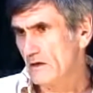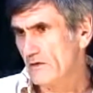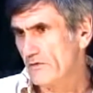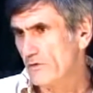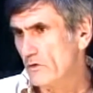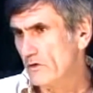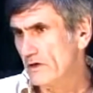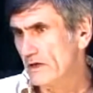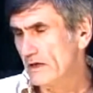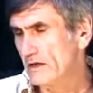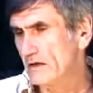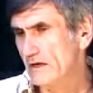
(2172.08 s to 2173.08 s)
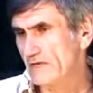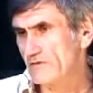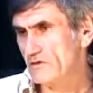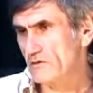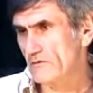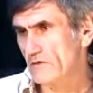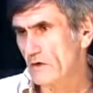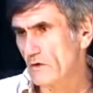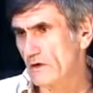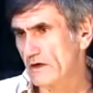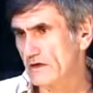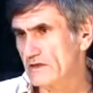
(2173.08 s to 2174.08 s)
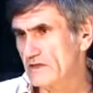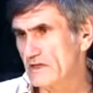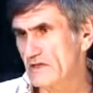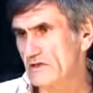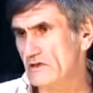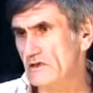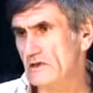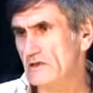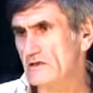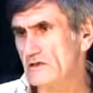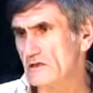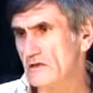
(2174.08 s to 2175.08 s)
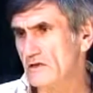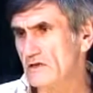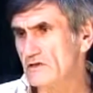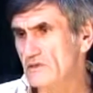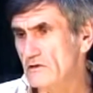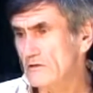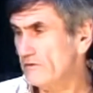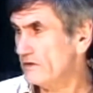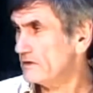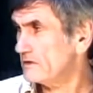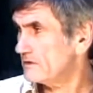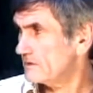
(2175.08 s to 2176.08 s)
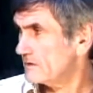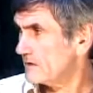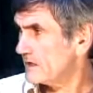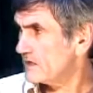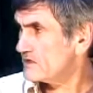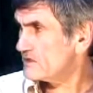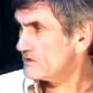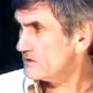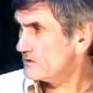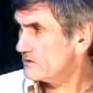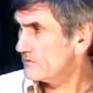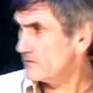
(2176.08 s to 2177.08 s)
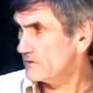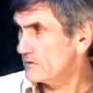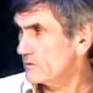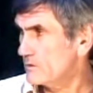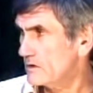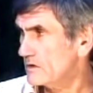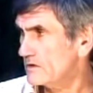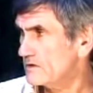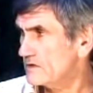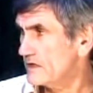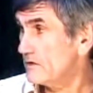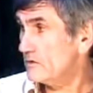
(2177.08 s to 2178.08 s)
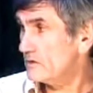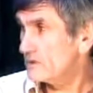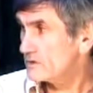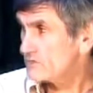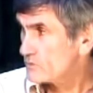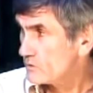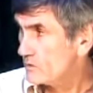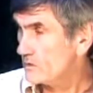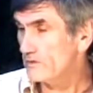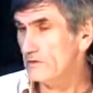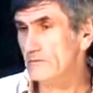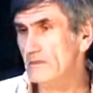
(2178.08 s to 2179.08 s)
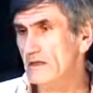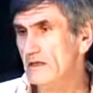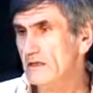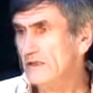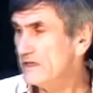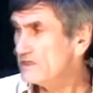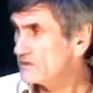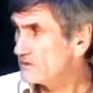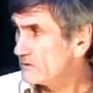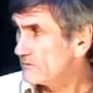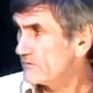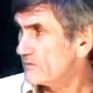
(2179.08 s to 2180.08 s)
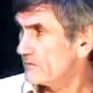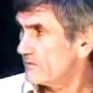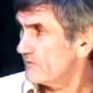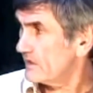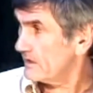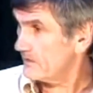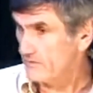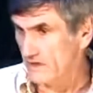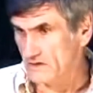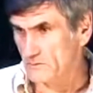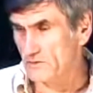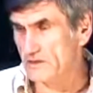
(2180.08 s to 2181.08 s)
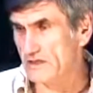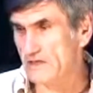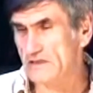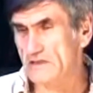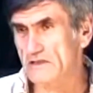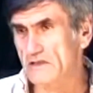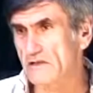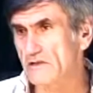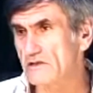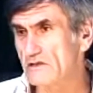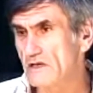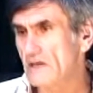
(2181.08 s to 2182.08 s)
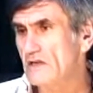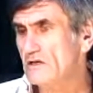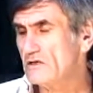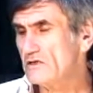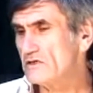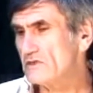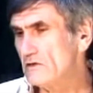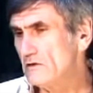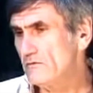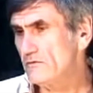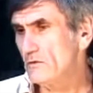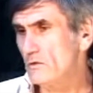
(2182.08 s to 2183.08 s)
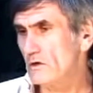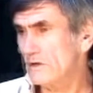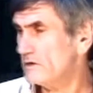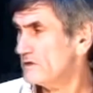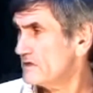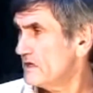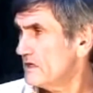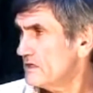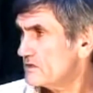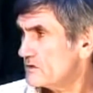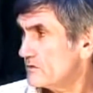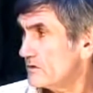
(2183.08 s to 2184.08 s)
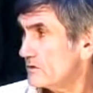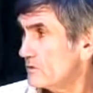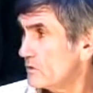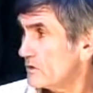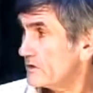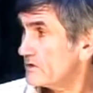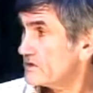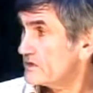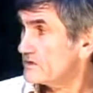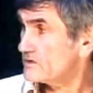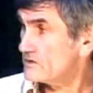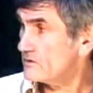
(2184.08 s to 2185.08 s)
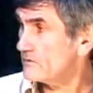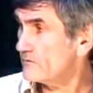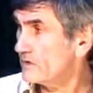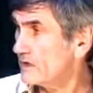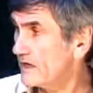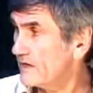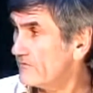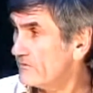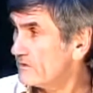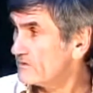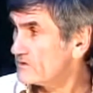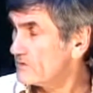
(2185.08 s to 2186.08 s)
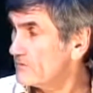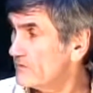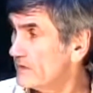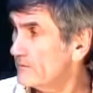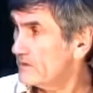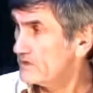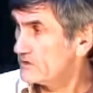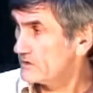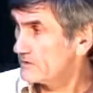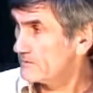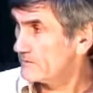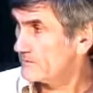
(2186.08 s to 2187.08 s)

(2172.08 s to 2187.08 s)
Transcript: Authority in life-serving organization is a servant. They serve the workers. They don't control them. They serve them. If they have expertise, it's in this to serve the workers so that the workers can serve the life-serving mission.